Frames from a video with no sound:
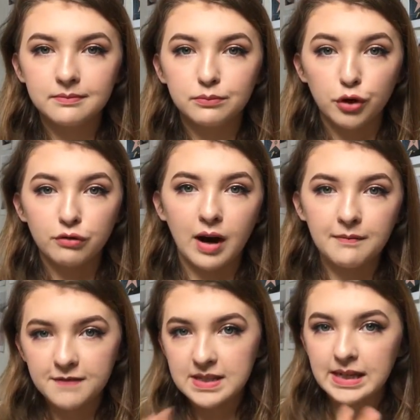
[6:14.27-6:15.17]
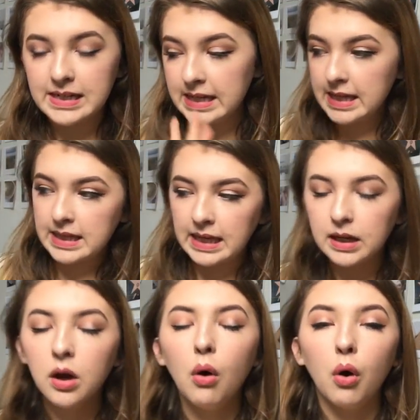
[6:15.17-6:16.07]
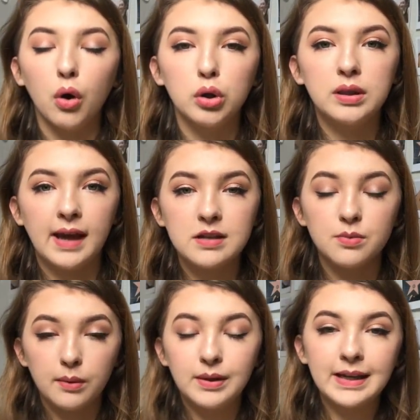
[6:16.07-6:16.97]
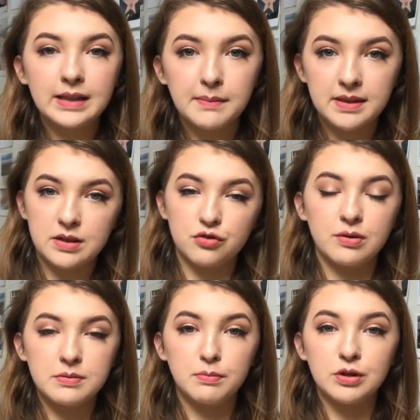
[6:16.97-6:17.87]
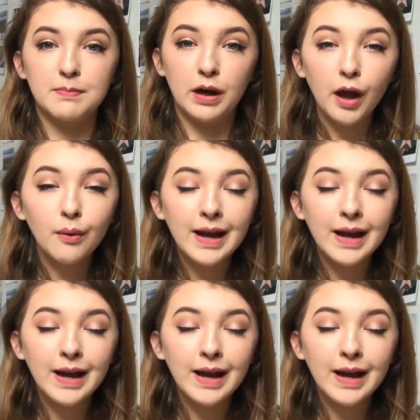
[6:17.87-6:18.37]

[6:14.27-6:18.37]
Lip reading: program facility thing on there, so I will link them in the description box below.